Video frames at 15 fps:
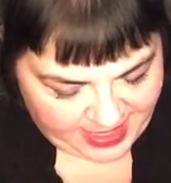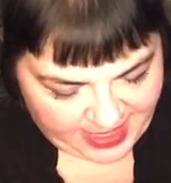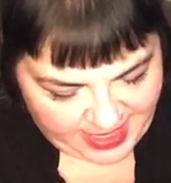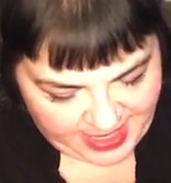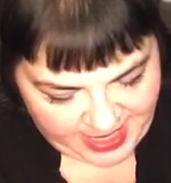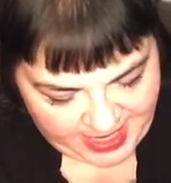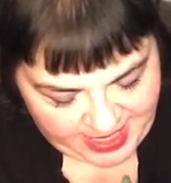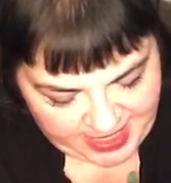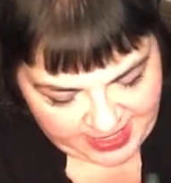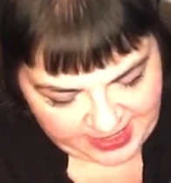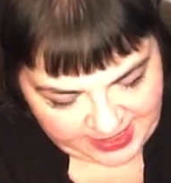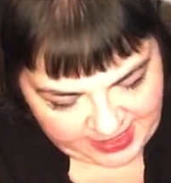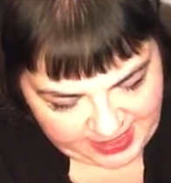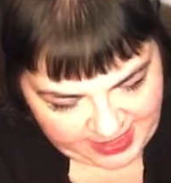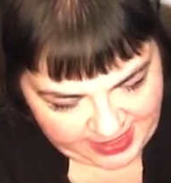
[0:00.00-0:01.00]
He
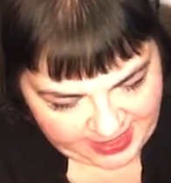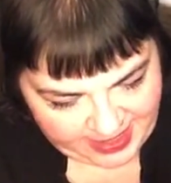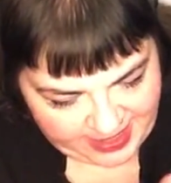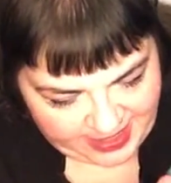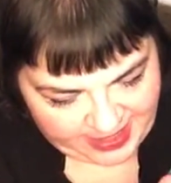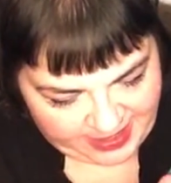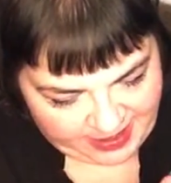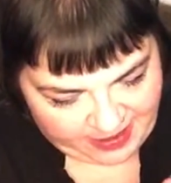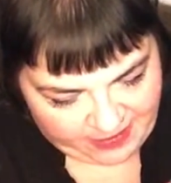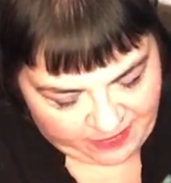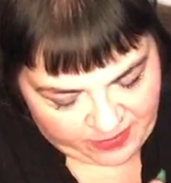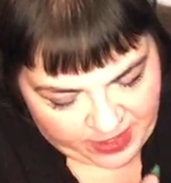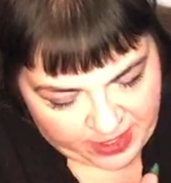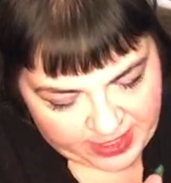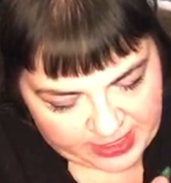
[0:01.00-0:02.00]
is
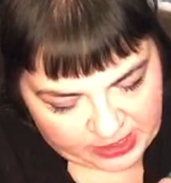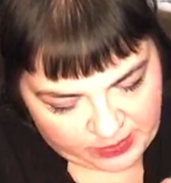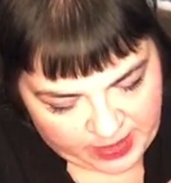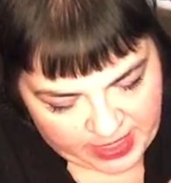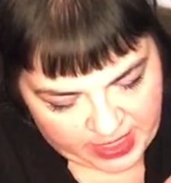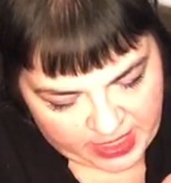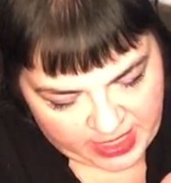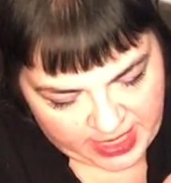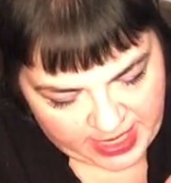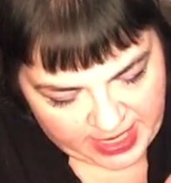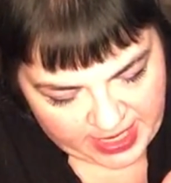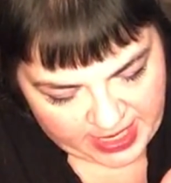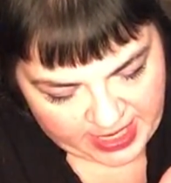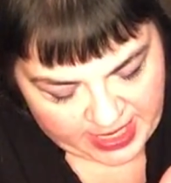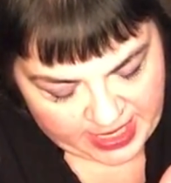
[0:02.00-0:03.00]
very sweet. He
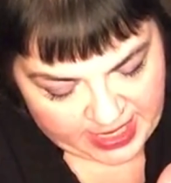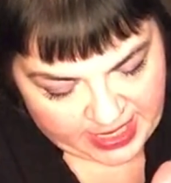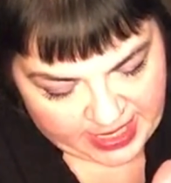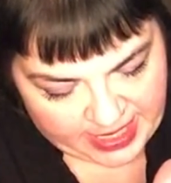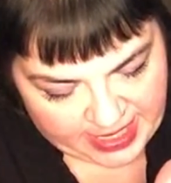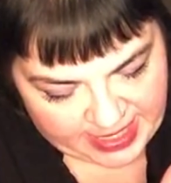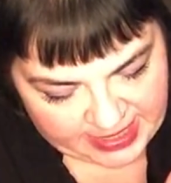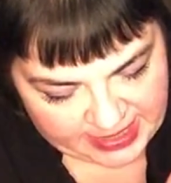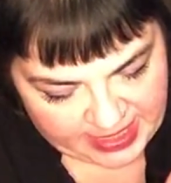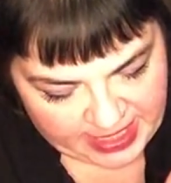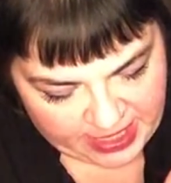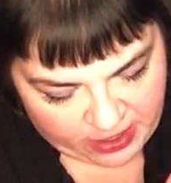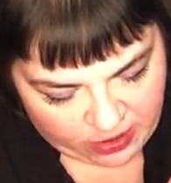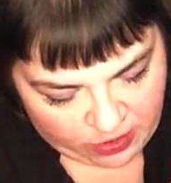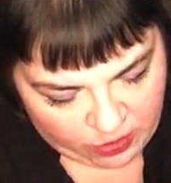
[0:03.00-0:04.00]
is a
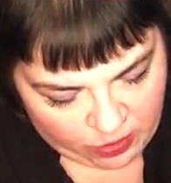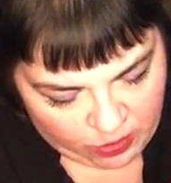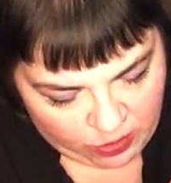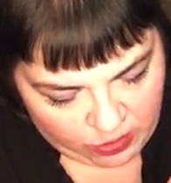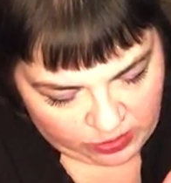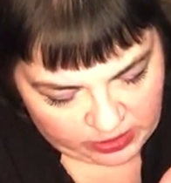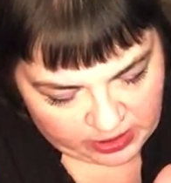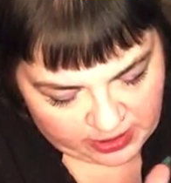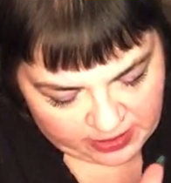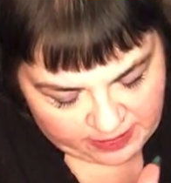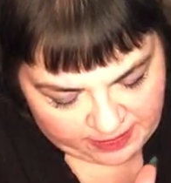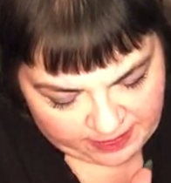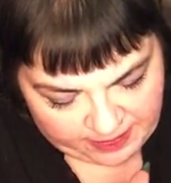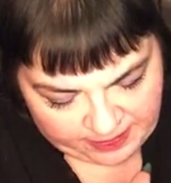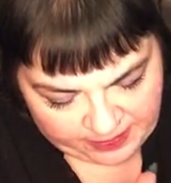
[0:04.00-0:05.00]
year old.
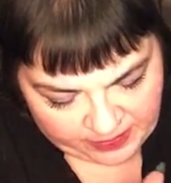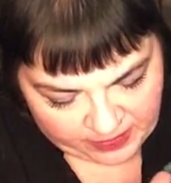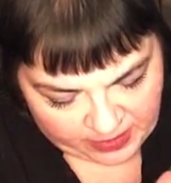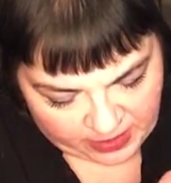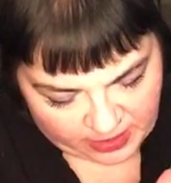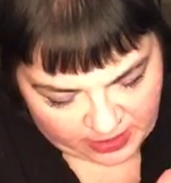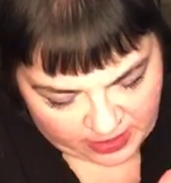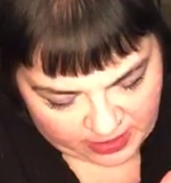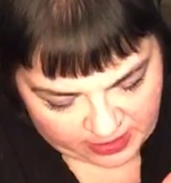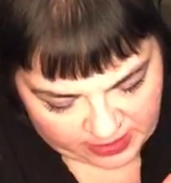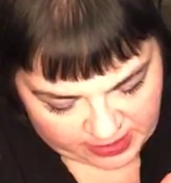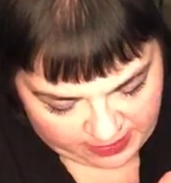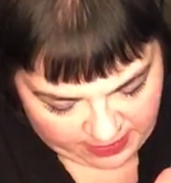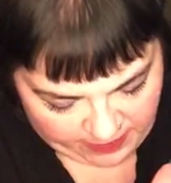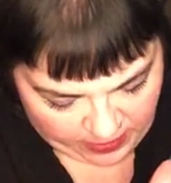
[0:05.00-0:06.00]

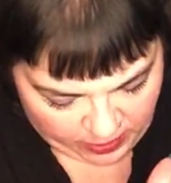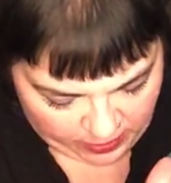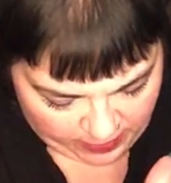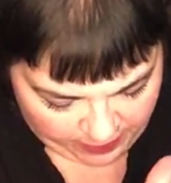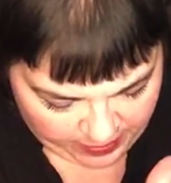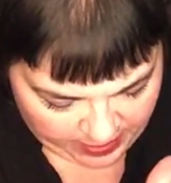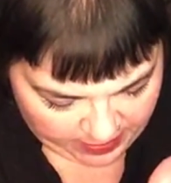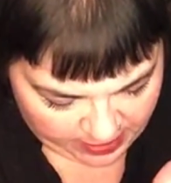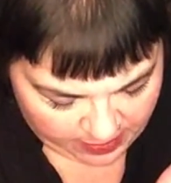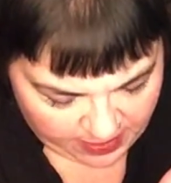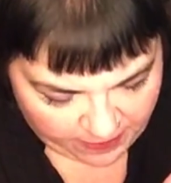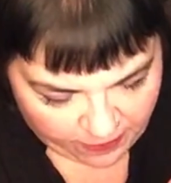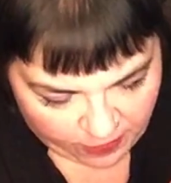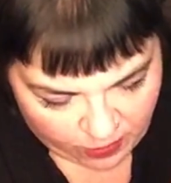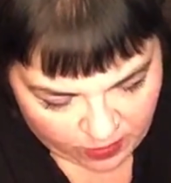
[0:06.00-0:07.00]
Some of you who've been with me
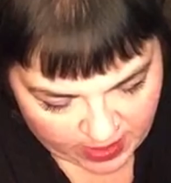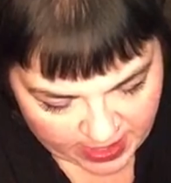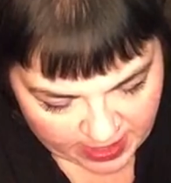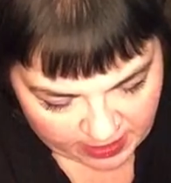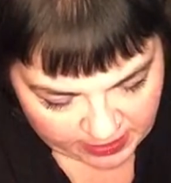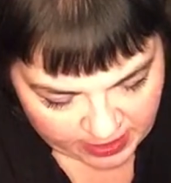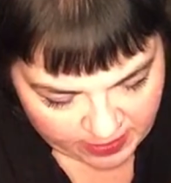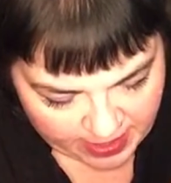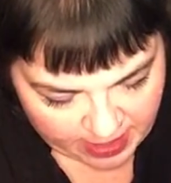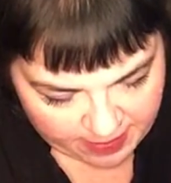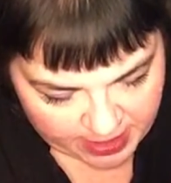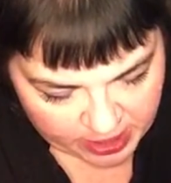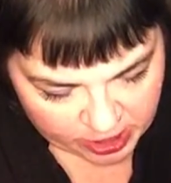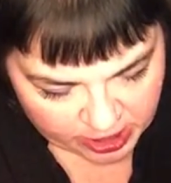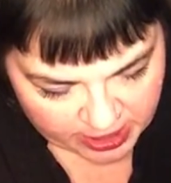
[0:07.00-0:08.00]
for a while know how
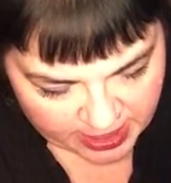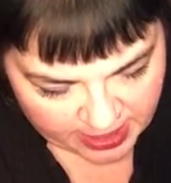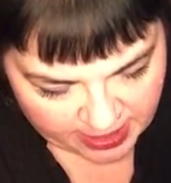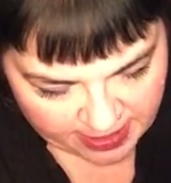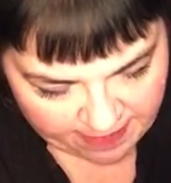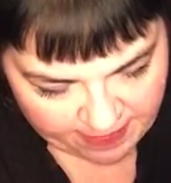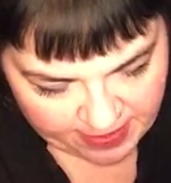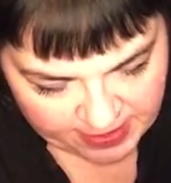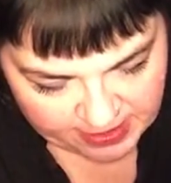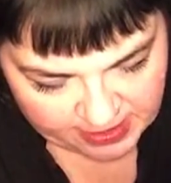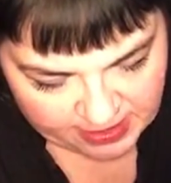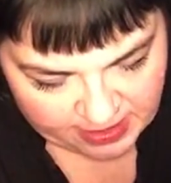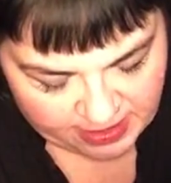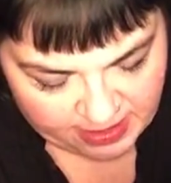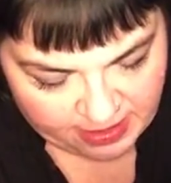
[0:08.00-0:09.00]
much I love this
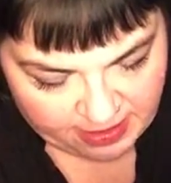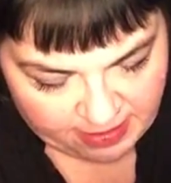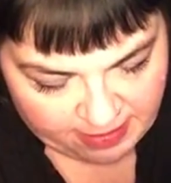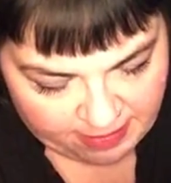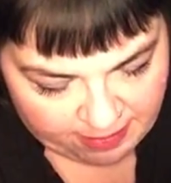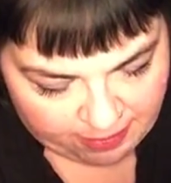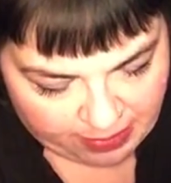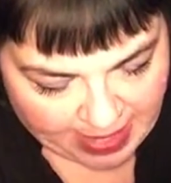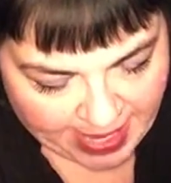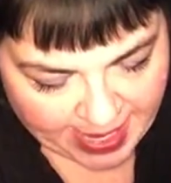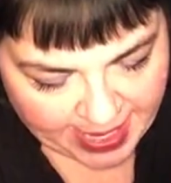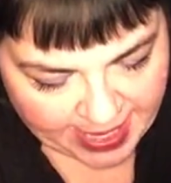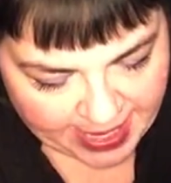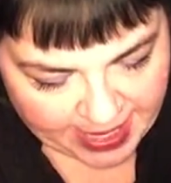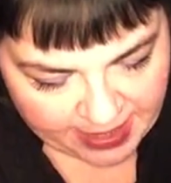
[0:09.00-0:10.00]
black
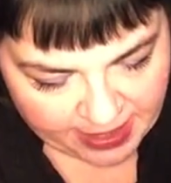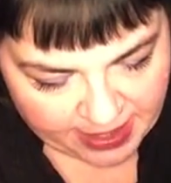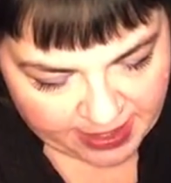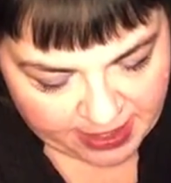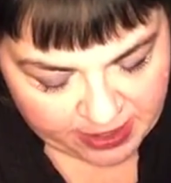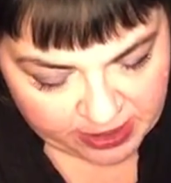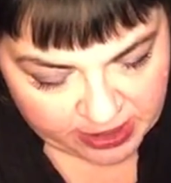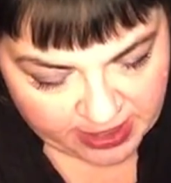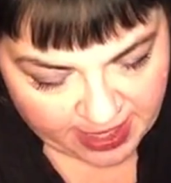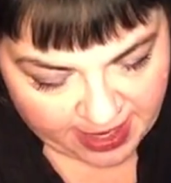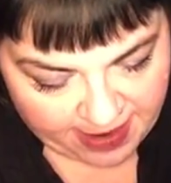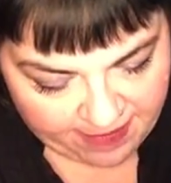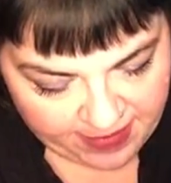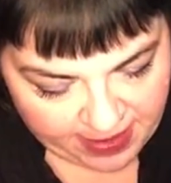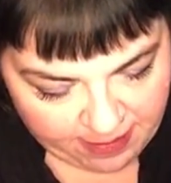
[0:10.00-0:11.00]
cat that I used to
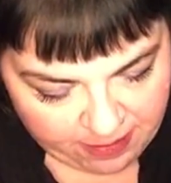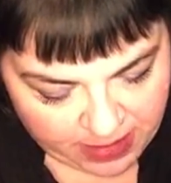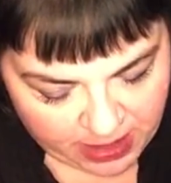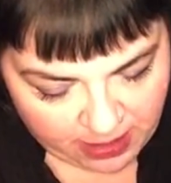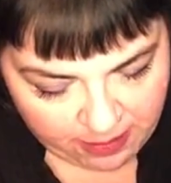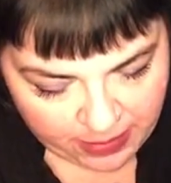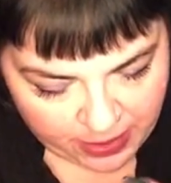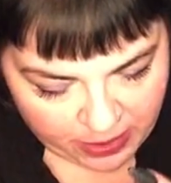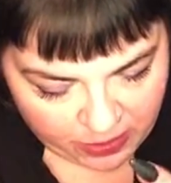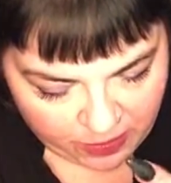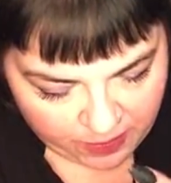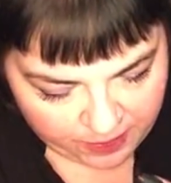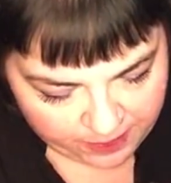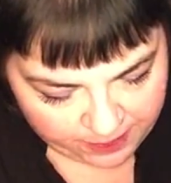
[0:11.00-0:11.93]
have named Mambo,